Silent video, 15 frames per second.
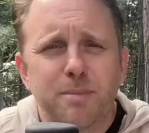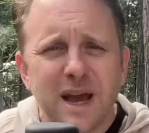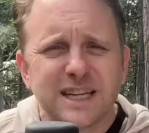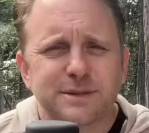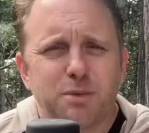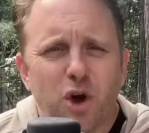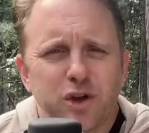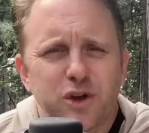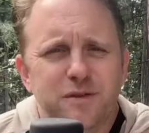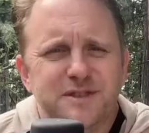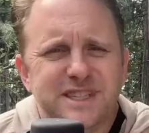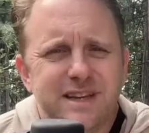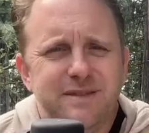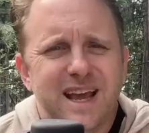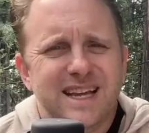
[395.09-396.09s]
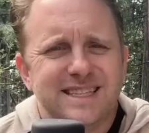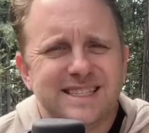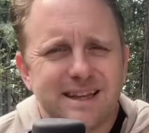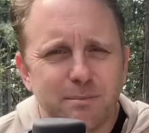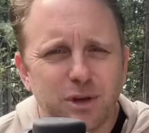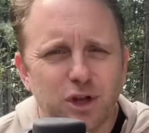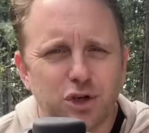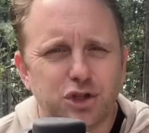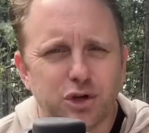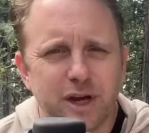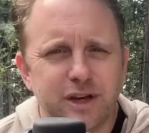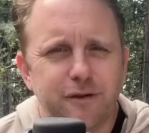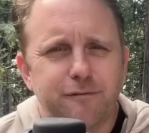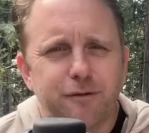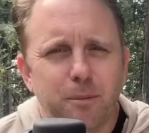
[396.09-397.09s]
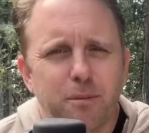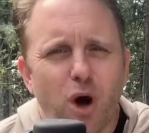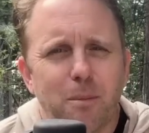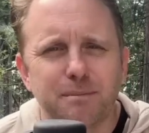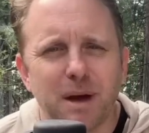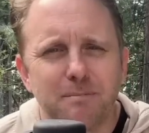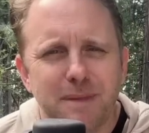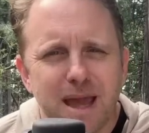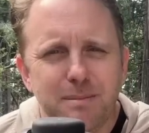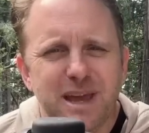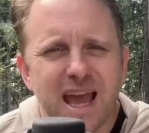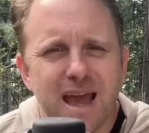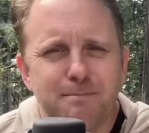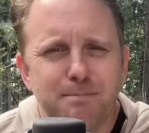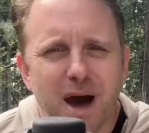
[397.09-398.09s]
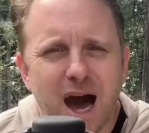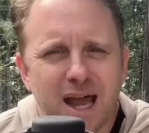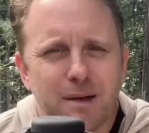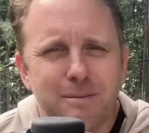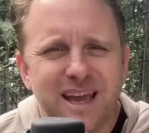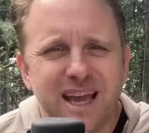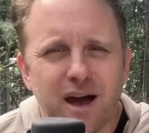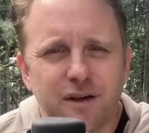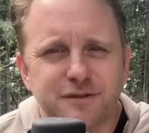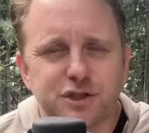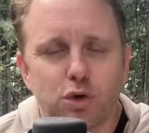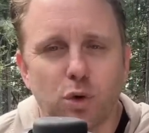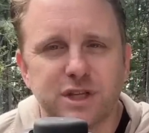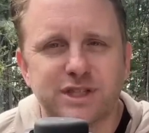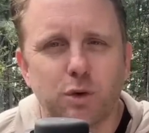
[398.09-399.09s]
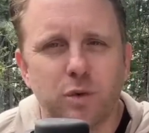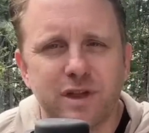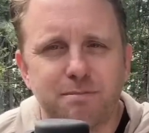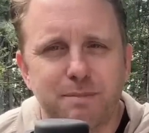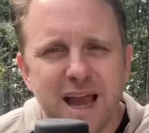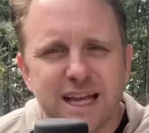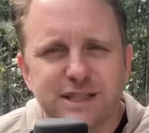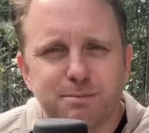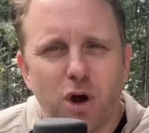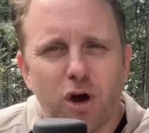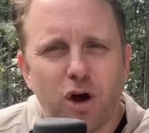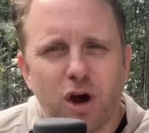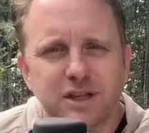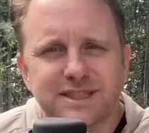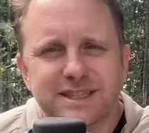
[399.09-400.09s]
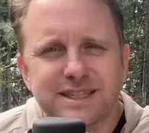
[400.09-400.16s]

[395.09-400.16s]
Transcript: baseball, you've seen a similar trend of football, but maybe a bottoming of sorts with baseball cards.